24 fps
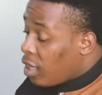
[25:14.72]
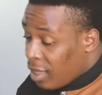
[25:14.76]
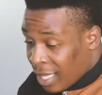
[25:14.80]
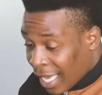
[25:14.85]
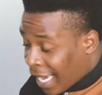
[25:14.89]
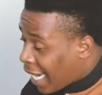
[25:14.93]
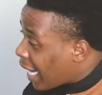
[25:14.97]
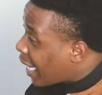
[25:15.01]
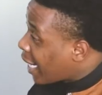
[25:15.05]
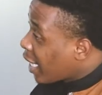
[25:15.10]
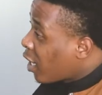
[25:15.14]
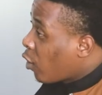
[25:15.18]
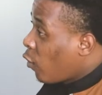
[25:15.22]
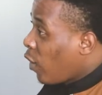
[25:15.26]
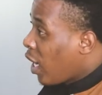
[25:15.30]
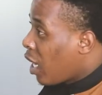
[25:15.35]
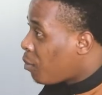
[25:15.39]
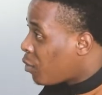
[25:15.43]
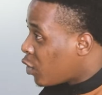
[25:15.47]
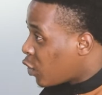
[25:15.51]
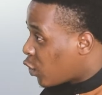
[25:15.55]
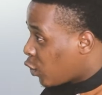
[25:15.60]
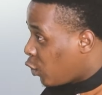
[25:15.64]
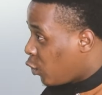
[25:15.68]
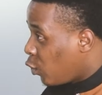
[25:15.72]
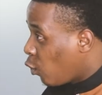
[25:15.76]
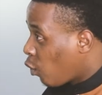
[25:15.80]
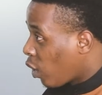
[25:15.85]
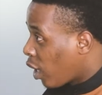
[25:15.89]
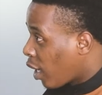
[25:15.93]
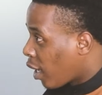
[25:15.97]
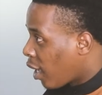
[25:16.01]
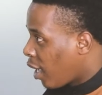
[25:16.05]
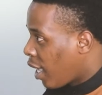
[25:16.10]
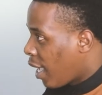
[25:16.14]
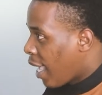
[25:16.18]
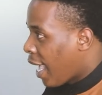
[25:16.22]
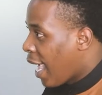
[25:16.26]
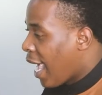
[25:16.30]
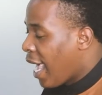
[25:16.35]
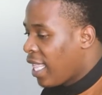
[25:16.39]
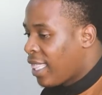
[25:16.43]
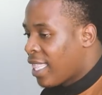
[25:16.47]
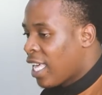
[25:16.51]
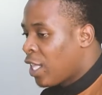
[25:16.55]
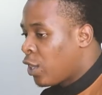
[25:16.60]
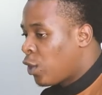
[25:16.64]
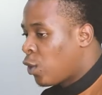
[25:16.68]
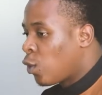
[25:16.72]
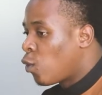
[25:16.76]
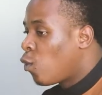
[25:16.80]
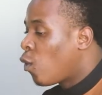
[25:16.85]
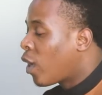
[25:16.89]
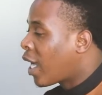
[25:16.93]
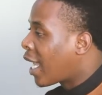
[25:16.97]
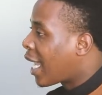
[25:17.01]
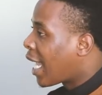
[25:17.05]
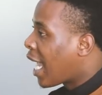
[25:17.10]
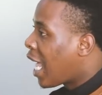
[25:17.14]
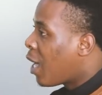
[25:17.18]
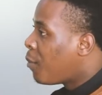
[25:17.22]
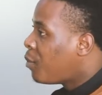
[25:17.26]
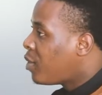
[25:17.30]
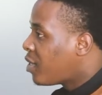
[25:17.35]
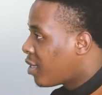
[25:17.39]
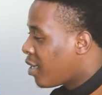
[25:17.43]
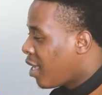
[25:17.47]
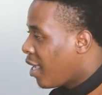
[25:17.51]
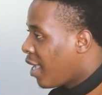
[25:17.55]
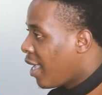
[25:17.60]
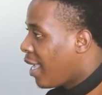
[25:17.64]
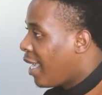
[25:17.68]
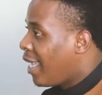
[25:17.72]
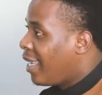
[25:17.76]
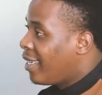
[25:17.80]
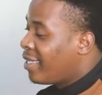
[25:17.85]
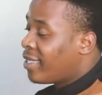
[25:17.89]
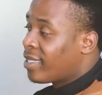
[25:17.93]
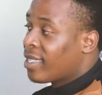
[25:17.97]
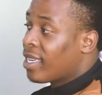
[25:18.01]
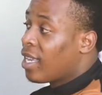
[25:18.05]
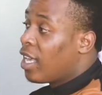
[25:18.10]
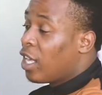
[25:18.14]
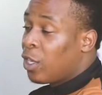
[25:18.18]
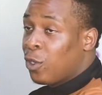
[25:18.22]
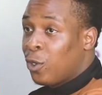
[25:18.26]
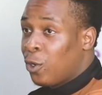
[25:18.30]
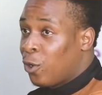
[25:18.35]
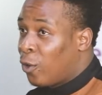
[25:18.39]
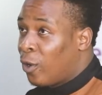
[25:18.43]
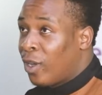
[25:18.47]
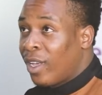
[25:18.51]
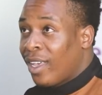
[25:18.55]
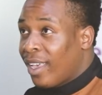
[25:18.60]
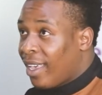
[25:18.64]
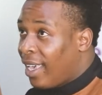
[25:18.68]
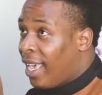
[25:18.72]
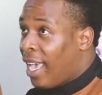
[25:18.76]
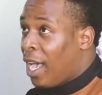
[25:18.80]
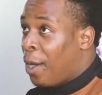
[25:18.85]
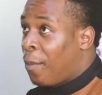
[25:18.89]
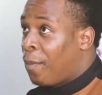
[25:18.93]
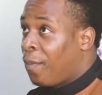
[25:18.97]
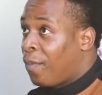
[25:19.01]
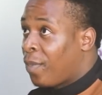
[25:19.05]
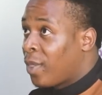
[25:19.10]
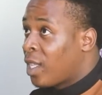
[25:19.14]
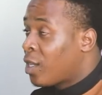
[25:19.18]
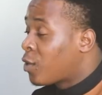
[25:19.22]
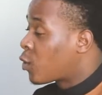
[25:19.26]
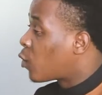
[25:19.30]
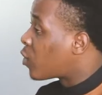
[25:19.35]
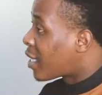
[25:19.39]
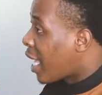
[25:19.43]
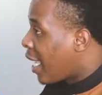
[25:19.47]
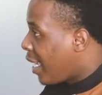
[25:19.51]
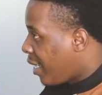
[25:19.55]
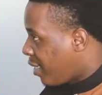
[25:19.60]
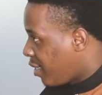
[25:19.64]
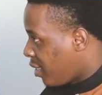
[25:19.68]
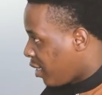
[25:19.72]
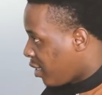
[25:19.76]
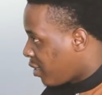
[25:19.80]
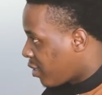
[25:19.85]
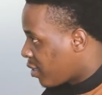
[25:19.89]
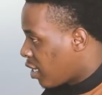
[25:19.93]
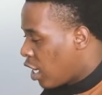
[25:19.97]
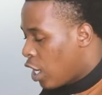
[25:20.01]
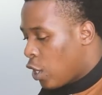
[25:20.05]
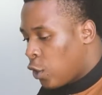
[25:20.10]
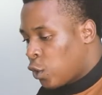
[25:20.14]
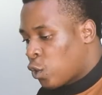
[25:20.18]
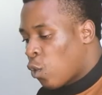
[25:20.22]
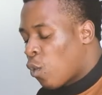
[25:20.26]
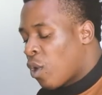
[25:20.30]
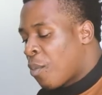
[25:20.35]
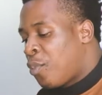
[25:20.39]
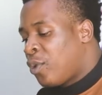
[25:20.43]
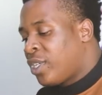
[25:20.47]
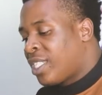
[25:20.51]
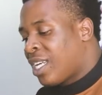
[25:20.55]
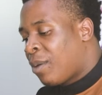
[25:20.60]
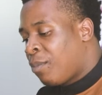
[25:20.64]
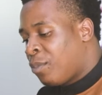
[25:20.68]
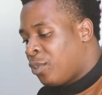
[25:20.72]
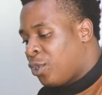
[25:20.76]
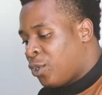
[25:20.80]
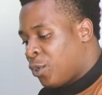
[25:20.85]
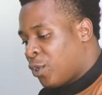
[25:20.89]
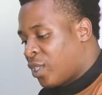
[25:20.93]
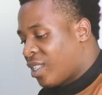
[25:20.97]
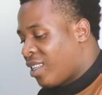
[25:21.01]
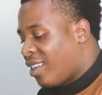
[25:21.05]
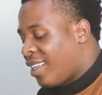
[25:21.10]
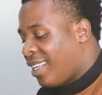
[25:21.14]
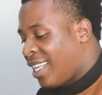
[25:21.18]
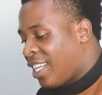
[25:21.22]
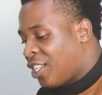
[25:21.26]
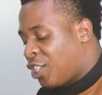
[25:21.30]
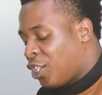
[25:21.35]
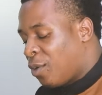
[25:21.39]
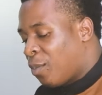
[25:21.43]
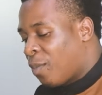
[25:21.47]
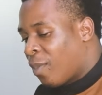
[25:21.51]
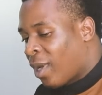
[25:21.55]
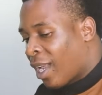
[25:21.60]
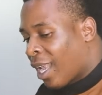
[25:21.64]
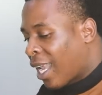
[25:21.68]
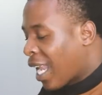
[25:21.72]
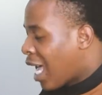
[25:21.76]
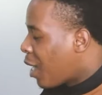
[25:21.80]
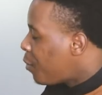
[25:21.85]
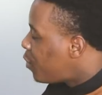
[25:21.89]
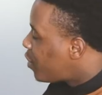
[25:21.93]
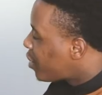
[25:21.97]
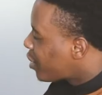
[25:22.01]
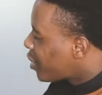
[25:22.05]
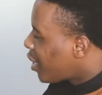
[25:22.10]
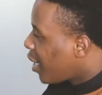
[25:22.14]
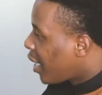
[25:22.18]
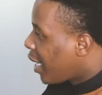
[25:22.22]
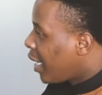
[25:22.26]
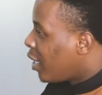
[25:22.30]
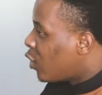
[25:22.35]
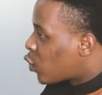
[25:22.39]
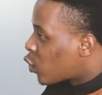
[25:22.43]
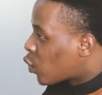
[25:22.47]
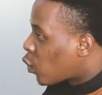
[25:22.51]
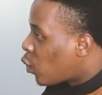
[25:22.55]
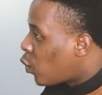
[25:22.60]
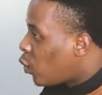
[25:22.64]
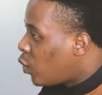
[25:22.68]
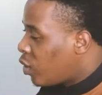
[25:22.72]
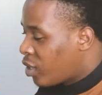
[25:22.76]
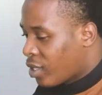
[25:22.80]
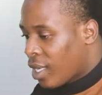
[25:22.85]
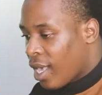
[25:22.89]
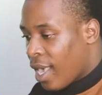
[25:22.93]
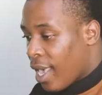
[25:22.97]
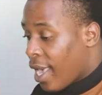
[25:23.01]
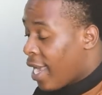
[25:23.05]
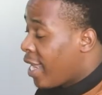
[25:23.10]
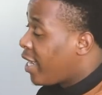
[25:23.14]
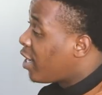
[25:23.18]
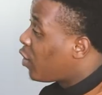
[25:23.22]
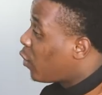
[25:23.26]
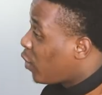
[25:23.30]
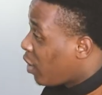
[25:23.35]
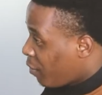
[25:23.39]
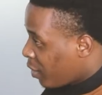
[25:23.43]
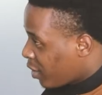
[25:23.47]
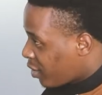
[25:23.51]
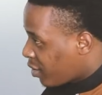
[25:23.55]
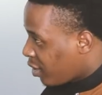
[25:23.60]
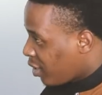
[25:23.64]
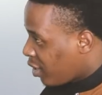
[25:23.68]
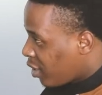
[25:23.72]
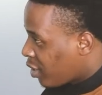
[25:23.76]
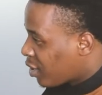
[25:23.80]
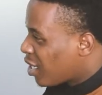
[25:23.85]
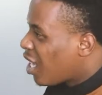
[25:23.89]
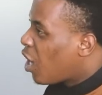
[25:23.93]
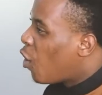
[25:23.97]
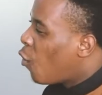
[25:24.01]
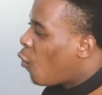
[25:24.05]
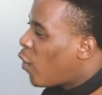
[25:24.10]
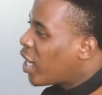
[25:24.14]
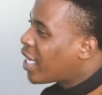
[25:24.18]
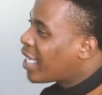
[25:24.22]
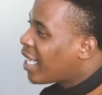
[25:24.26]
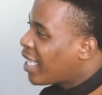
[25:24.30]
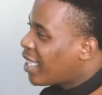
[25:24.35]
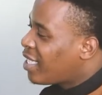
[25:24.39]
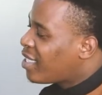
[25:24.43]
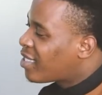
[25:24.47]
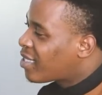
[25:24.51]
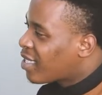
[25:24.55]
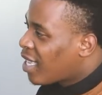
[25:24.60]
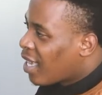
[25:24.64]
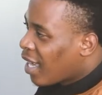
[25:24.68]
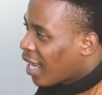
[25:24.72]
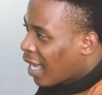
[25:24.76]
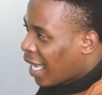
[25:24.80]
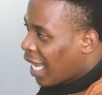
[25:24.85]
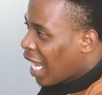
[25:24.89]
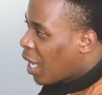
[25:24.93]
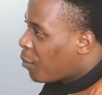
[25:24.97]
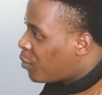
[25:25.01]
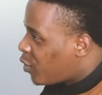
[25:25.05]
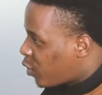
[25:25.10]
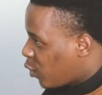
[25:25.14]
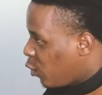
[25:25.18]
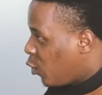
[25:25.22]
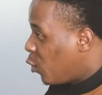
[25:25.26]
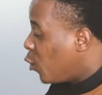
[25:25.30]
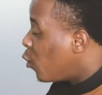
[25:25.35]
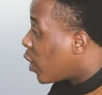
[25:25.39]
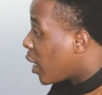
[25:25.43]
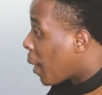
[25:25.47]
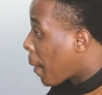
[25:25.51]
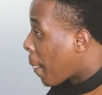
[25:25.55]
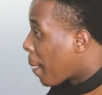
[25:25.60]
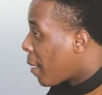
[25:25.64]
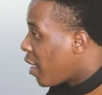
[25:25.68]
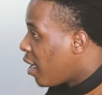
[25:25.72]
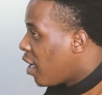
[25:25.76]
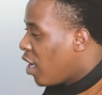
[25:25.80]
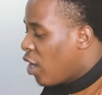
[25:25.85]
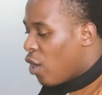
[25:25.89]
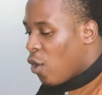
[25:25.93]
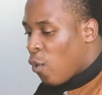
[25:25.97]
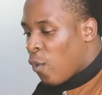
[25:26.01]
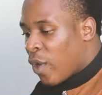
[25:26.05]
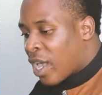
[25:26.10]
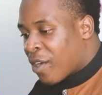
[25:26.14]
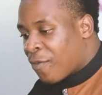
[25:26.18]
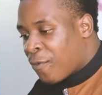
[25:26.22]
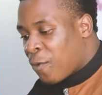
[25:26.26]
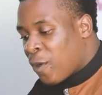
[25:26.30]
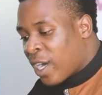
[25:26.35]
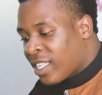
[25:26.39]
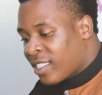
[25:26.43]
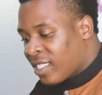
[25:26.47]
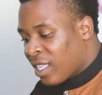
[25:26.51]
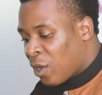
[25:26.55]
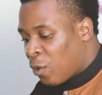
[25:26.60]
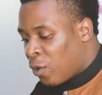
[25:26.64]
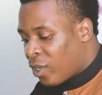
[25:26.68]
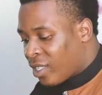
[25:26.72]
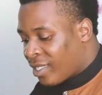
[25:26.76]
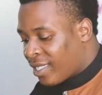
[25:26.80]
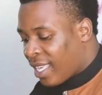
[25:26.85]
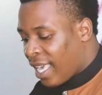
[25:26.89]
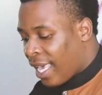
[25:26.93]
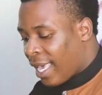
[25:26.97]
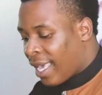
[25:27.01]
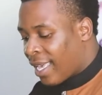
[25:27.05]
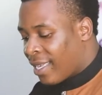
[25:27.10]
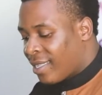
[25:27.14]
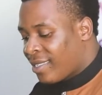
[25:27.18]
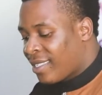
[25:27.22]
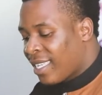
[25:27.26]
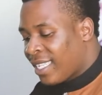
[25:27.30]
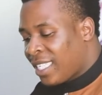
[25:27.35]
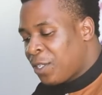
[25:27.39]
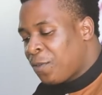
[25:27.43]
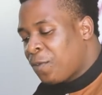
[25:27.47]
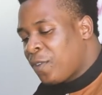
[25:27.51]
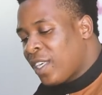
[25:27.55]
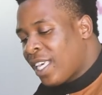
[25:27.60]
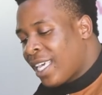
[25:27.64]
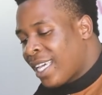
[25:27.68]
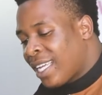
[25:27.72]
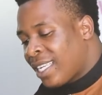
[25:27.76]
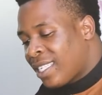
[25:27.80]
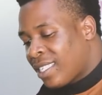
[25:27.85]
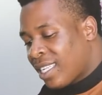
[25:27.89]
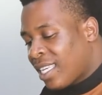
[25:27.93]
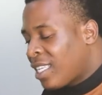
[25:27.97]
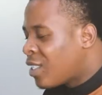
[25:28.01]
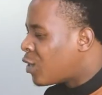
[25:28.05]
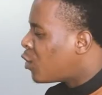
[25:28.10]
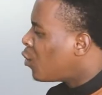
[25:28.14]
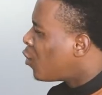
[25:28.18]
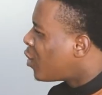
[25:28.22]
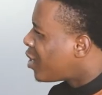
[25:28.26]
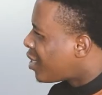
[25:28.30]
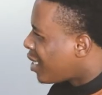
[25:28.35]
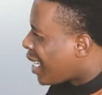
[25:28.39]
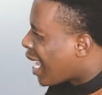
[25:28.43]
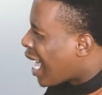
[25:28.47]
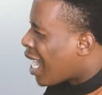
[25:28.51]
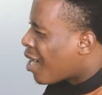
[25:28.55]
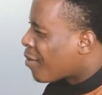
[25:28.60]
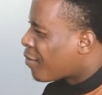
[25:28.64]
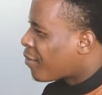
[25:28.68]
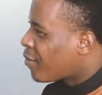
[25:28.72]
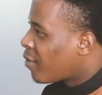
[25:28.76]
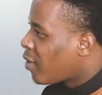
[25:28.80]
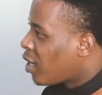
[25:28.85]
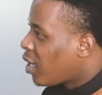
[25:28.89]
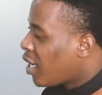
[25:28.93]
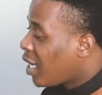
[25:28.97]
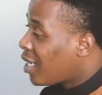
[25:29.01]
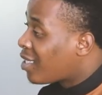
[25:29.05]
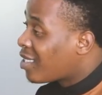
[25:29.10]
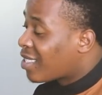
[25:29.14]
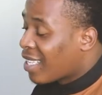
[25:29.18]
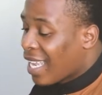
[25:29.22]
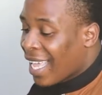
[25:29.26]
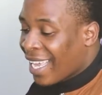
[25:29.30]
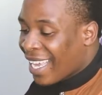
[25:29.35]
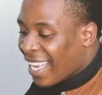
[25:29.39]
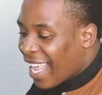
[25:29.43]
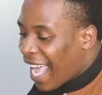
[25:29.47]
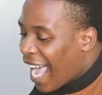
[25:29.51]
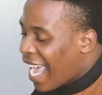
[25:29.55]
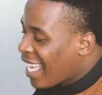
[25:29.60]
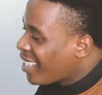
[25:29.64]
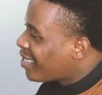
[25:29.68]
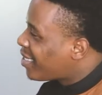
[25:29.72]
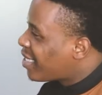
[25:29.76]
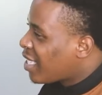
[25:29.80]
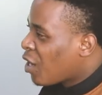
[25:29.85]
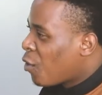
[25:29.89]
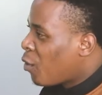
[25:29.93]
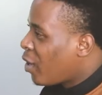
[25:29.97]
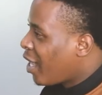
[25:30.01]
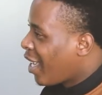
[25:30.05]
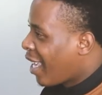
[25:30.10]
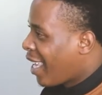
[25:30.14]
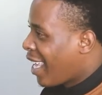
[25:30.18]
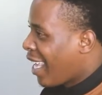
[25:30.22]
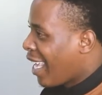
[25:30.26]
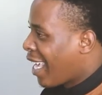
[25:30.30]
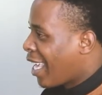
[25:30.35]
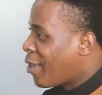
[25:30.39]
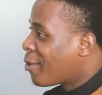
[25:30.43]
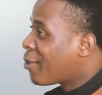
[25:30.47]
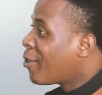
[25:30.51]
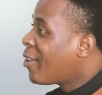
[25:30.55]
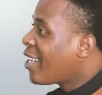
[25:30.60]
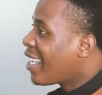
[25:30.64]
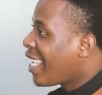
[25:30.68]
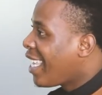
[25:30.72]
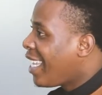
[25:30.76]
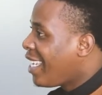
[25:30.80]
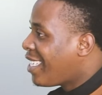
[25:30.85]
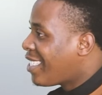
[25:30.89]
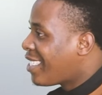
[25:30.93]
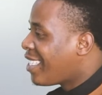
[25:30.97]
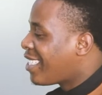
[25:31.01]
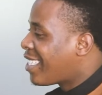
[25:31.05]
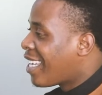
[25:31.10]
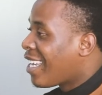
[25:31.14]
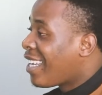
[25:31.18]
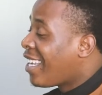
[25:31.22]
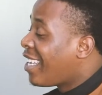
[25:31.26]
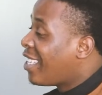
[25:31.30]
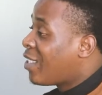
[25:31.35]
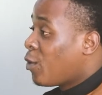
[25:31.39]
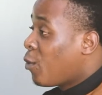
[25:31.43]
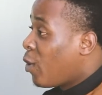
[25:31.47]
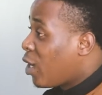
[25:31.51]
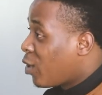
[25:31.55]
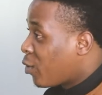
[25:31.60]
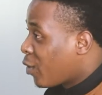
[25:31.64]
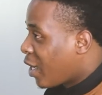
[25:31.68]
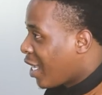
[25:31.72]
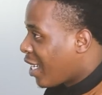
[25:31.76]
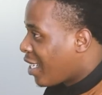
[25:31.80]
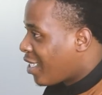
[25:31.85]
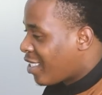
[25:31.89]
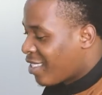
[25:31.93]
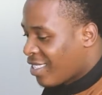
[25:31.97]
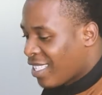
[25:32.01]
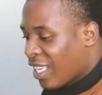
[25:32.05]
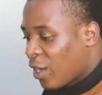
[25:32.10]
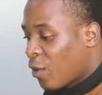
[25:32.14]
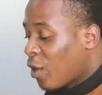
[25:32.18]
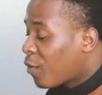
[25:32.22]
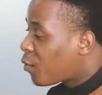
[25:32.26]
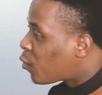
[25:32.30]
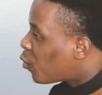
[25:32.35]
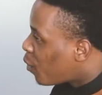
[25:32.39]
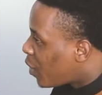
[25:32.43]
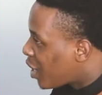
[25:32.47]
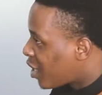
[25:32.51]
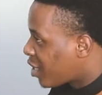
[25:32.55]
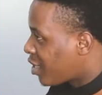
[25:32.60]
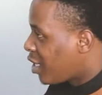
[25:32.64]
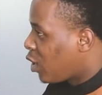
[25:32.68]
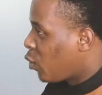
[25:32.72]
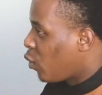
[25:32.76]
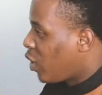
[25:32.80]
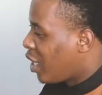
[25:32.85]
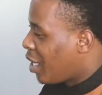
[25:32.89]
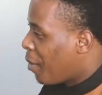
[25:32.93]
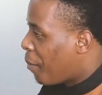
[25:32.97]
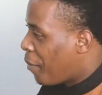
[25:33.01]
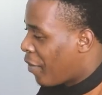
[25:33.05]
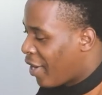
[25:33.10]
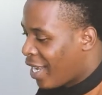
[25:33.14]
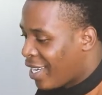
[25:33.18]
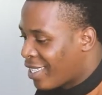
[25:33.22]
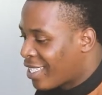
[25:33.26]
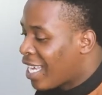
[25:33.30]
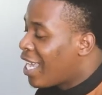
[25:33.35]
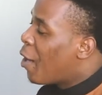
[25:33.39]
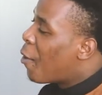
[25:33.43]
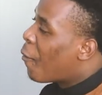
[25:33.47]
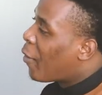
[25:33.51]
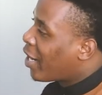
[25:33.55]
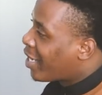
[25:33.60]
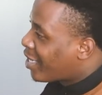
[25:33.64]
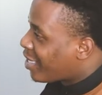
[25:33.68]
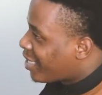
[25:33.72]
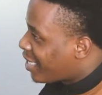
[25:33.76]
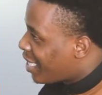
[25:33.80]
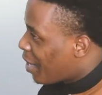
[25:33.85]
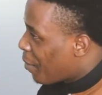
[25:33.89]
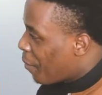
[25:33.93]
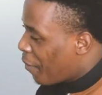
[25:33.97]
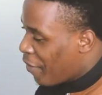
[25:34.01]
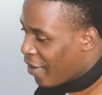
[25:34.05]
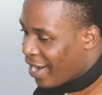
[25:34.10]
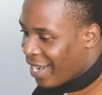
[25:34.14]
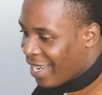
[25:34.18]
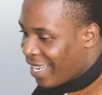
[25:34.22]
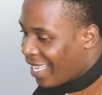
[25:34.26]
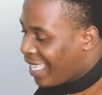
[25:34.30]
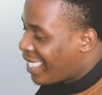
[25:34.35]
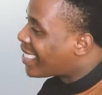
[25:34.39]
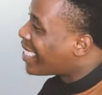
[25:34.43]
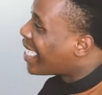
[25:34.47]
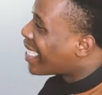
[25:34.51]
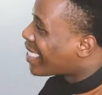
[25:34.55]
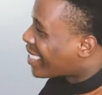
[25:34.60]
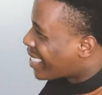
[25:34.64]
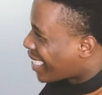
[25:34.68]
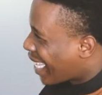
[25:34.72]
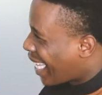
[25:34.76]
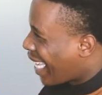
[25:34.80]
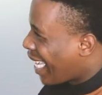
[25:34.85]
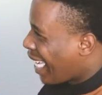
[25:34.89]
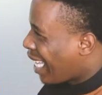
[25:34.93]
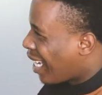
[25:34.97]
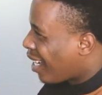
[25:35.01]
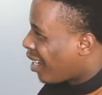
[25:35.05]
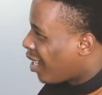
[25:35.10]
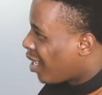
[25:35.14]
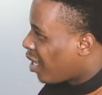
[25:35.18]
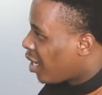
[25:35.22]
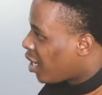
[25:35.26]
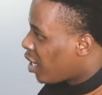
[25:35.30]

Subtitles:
the curriculum is doing, either through clubs and, you know, societies. So we put up Juice Leadership clubs in schools and universities. What are these clubs doing? We are focusing on saying certificate is not enough. It is like an icing on a cake. You don't eat it unless you want to get sick. You have to mix it with the bread. What is the bread? It's the skill.